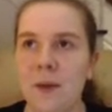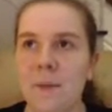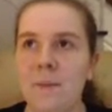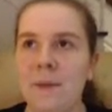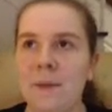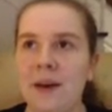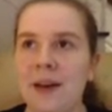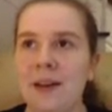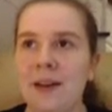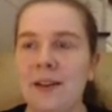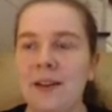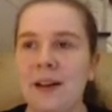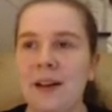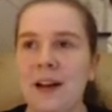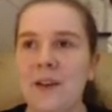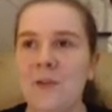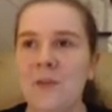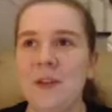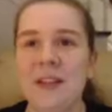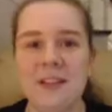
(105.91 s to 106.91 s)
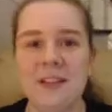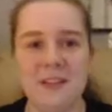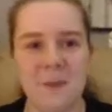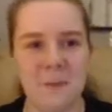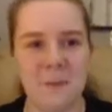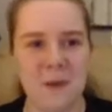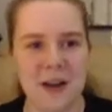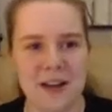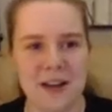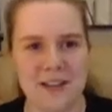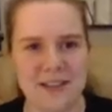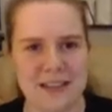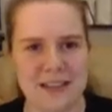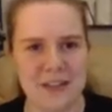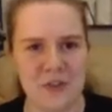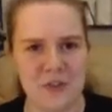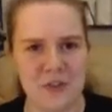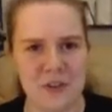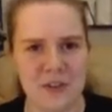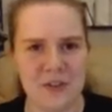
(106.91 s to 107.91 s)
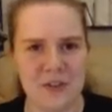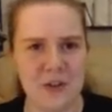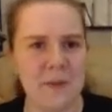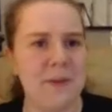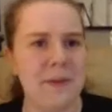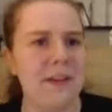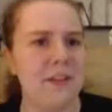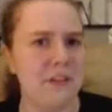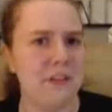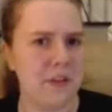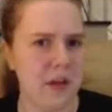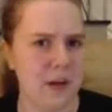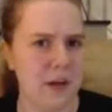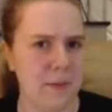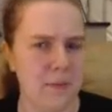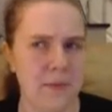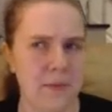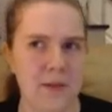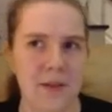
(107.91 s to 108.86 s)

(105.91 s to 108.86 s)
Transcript: But I feel like surprise entrants are about to come.